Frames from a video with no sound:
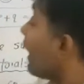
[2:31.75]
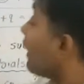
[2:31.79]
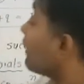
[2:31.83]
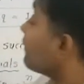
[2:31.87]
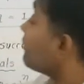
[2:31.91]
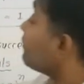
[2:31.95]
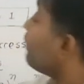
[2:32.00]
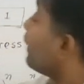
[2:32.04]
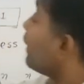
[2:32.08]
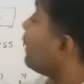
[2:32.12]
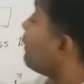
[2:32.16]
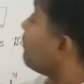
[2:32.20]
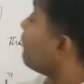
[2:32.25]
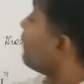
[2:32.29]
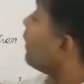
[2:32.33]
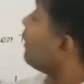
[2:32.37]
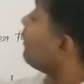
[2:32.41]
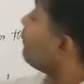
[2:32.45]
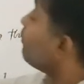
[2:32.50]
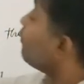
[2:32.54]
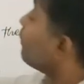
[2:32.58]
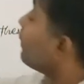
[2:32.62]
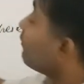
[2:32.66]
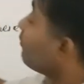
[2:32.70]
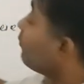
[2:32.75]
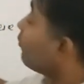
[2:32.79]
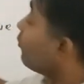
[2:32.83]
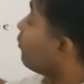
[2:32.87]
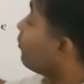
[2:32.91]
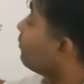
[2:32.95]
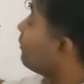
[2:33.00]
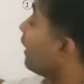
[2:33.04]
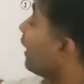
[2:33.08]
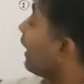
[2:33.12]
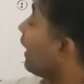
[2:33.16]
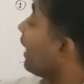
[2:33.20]
experiment
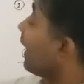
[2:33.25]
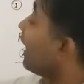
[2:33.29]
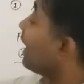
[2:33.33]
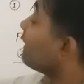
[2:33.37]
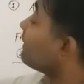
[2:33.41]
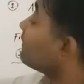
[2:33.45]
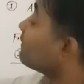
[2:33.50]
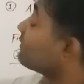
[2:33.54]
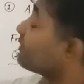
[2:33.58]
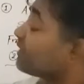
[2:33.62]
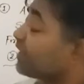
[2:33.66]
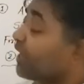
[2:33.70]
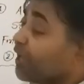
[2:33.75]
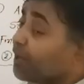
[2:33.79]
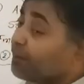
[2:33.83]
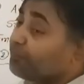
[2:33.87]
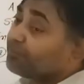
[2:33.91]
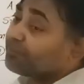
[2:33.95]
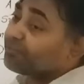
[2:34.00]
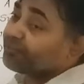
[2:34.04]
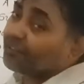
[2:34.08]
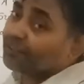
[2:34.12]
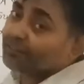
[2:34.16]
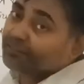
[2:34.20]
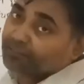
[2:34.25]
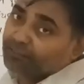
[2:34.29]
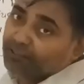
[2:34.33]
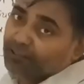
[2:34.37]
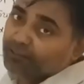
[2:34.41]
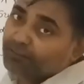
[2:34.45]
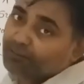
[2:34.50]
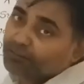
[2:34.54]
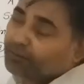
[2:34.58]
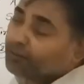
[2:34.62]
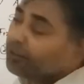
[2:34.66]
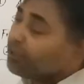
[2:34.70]
perform x times
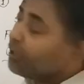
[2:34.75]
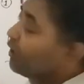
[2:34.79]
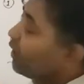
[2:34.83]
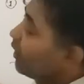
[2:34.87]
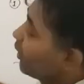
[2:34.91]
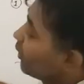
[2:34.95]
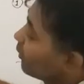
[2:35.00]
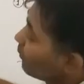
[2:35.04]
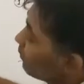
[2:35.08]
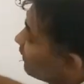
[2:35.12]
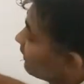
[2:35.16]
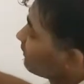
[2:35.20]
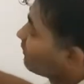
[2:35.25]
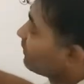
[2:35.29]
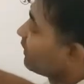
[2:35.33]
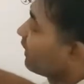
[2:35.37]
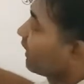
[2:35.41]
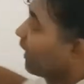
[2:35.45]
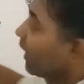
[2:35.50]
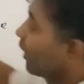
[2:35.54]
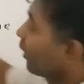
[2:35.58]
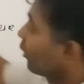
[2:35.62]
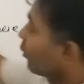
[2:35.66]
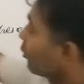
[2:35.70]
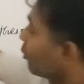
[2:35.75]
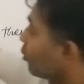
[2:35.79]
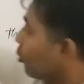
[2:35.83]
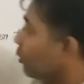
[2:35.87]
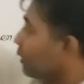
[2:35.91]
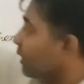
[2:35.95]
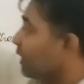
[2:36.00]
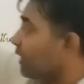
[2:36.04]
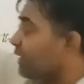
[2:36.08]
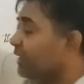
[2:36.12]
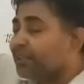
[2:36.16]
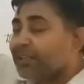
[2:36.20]
success, it means there are
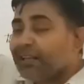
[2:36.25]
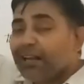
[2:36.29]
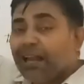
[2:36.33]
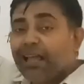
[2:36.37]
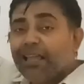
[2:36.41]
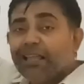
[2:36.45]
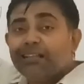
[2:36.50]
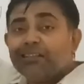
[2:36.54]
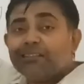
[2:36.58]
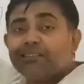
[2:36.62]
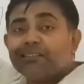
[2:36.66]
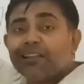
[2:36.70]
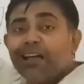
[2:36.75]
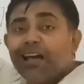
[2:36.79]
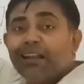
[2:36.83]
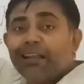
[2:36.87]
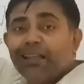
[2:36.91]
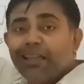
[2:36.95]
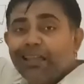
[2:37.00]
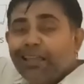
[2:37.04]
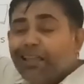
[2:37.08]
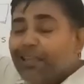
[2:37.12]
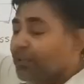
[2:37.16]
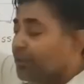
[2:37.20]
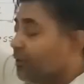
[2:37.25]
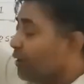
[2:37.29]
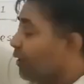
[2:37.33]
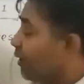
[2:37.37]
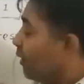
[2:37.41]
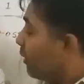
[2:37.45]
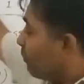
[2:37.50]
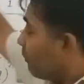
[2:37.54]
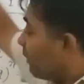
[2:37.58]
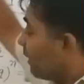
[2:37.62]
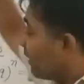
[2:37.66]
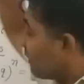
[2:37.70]
total trials are n,
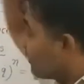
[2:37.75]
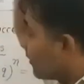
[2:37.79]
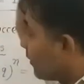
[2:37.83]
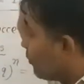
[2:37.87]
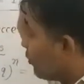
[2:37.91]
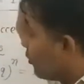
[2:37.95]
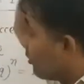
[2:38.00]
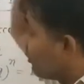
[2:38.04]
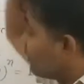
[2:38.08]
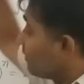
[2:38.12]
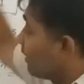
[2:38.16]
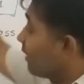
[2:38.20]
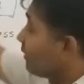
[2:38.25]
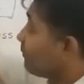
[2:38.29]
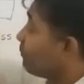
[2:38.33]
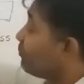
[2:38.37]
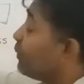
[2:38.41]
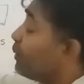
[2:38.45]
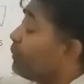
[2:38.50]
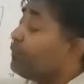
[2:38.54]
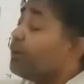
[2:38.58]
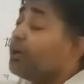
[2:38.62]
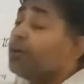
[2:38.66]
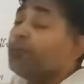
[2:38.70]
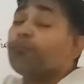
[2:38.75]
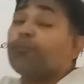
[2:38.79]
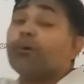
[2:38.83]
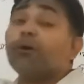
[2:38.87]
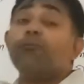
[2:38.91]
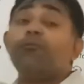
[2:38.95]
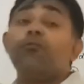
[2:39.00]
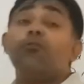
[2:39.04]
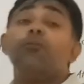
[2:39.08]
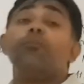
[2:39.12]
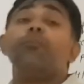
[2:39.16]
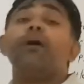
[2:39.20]
but suppose experiment
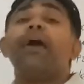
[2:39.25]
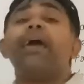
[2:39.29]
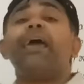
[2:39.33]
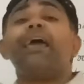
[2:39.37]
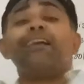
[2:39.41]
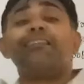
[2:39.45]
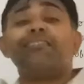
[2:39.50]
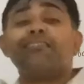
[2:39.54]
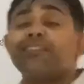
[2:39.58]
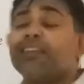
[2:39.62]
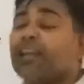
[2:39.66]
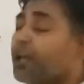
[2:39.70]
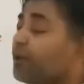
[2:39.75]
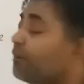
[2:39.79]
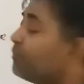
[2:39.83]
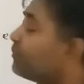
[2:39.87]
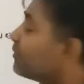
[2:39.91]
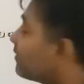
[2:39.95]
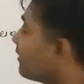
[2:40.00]
perform x times